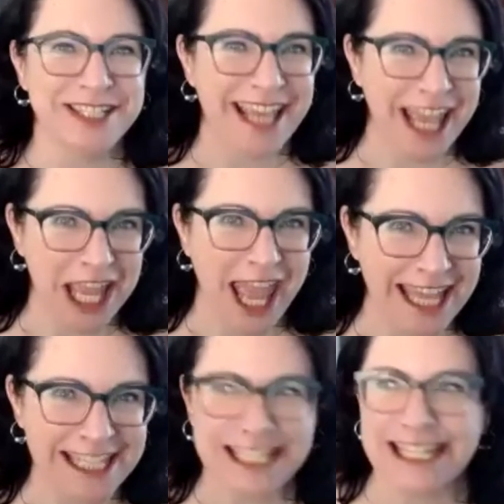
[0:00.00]
to get your
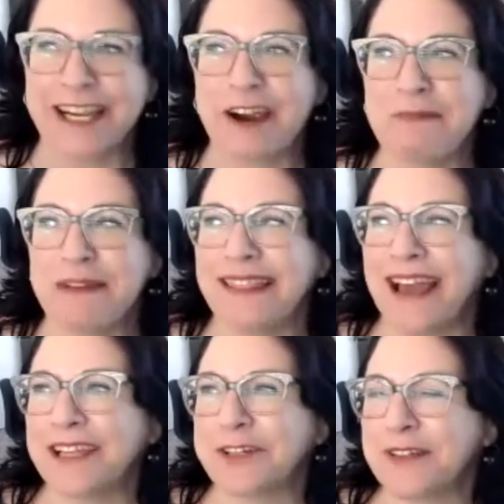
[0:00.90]
head clear i mean
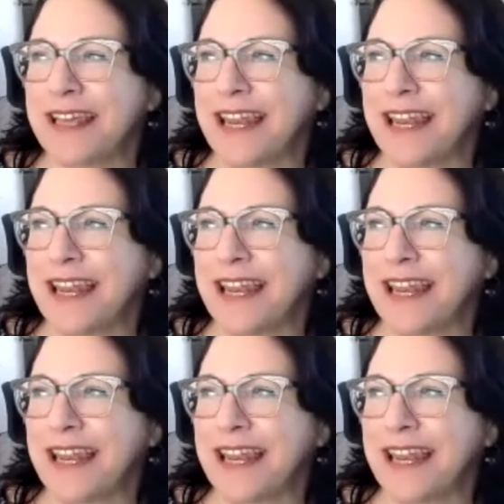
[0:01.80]
that you couldn't get